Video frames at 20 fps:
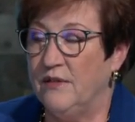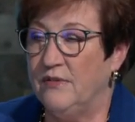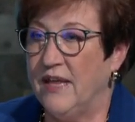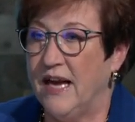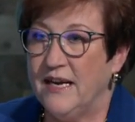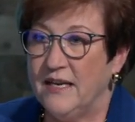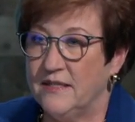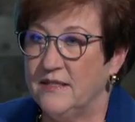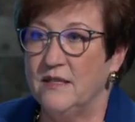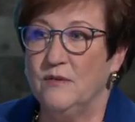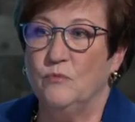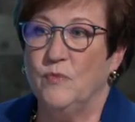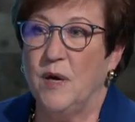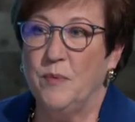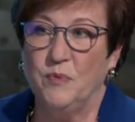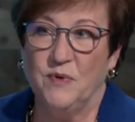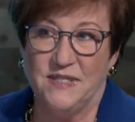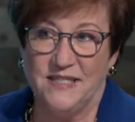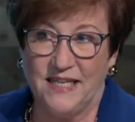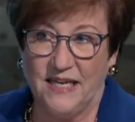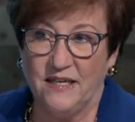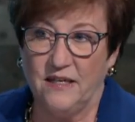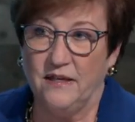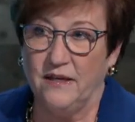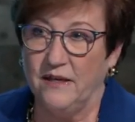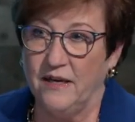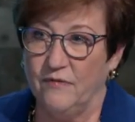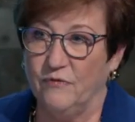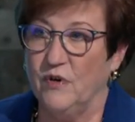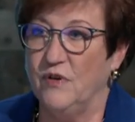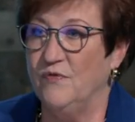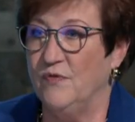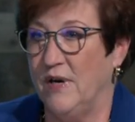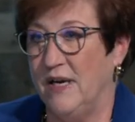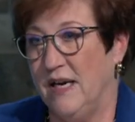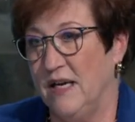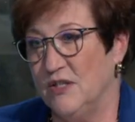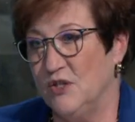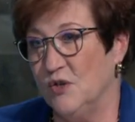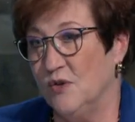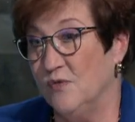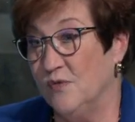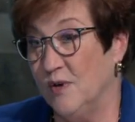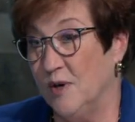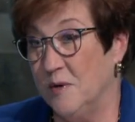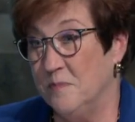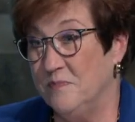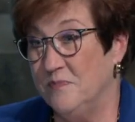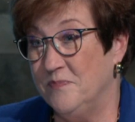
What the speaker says: That isn't represented in every financial firm.